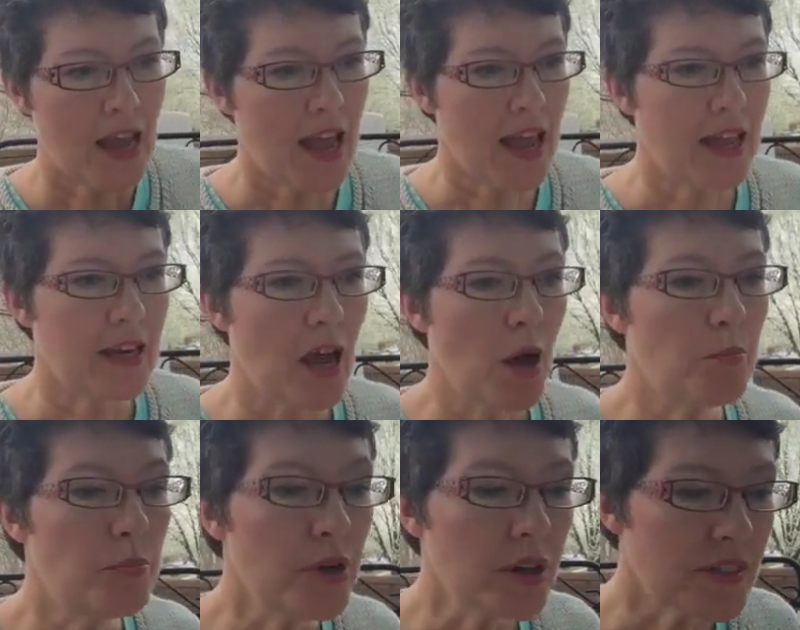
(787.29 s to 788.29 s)
And a
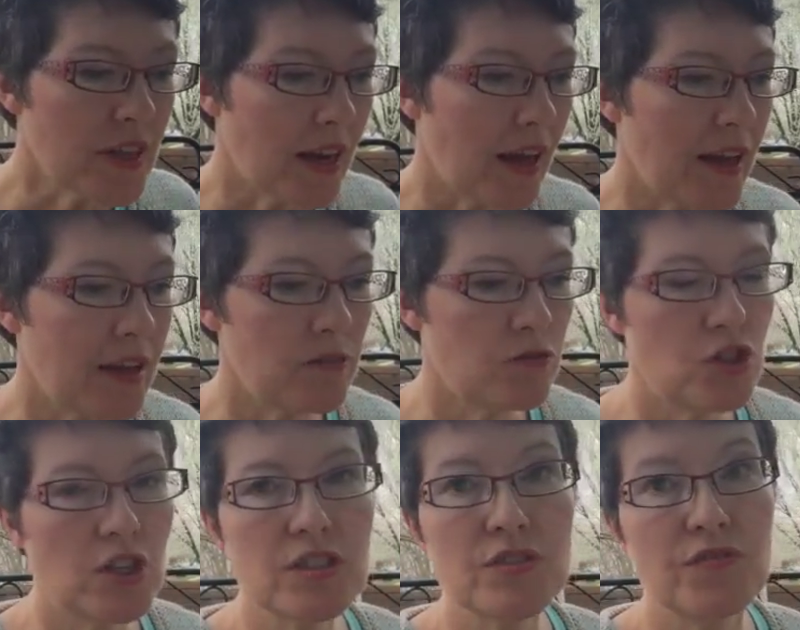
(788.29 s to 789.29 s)
book that I have
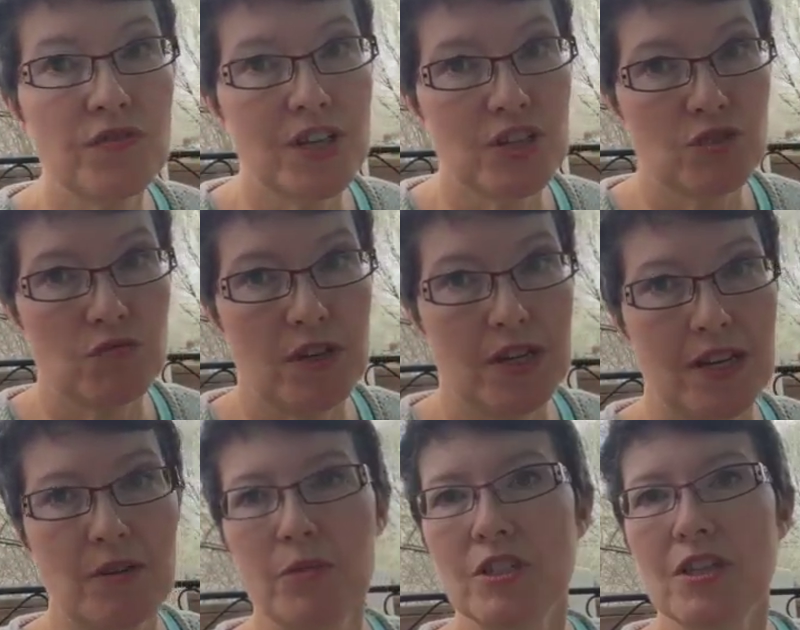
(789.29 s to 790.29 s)
just finished
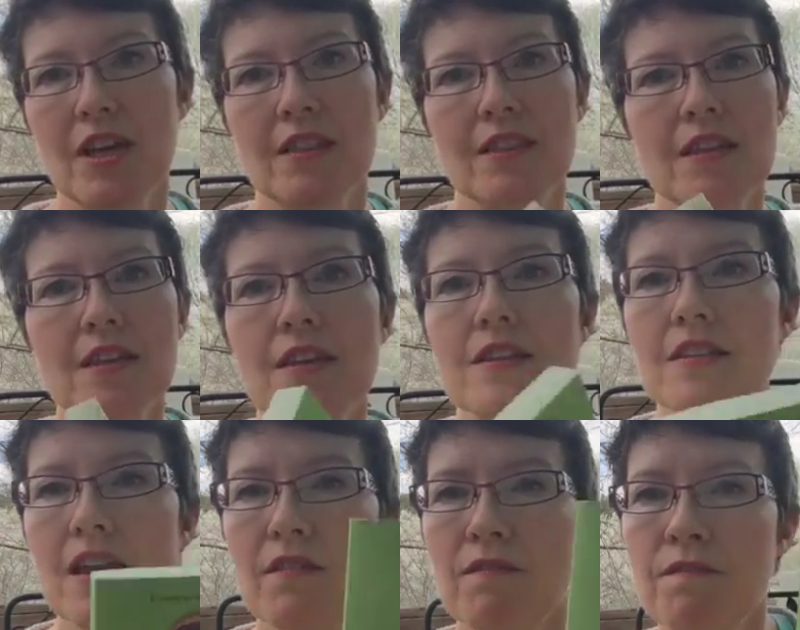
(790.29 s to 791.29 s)
reading, which I think is
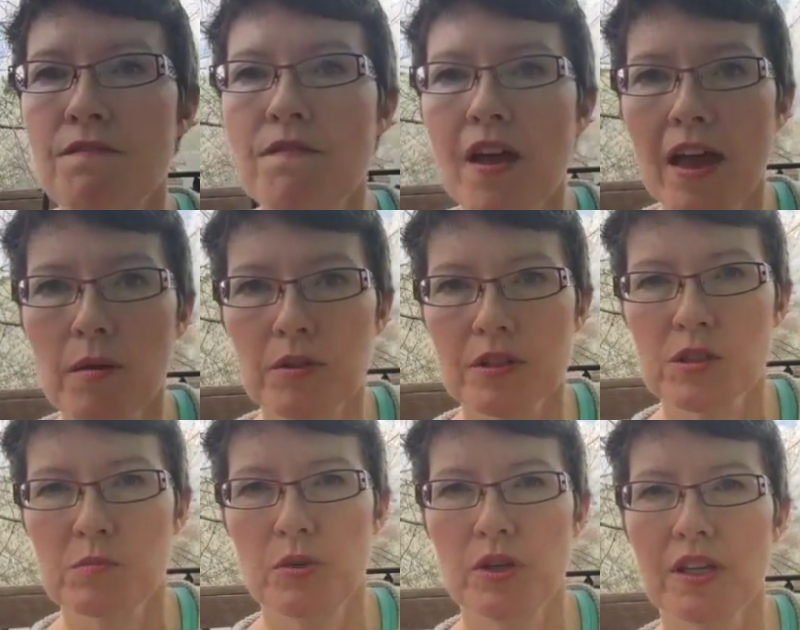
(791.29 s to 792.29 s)
a
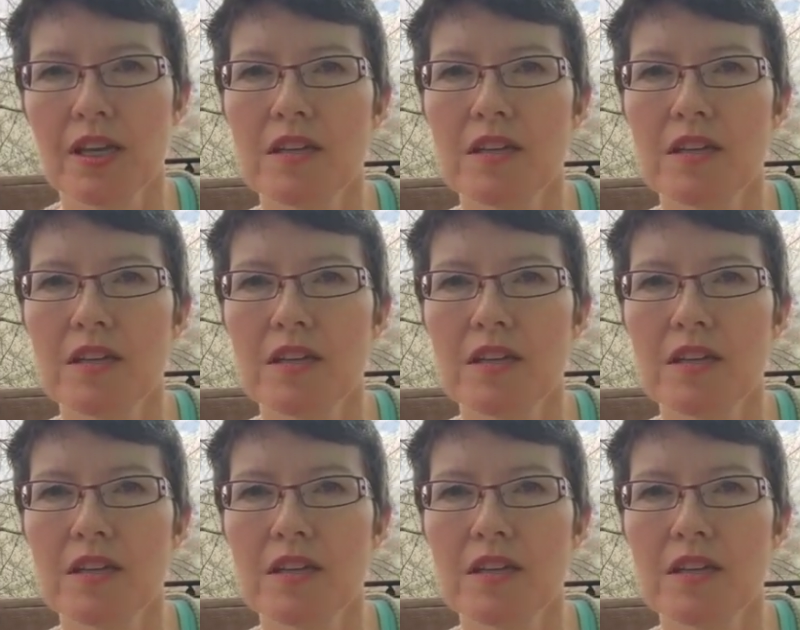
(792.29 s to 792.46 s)
fabulous book,